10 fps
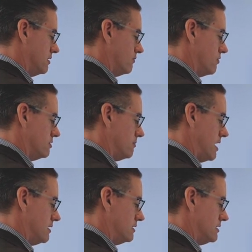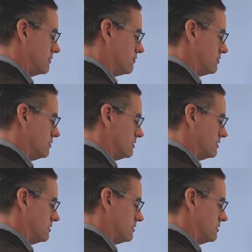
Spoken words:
where demand is equal to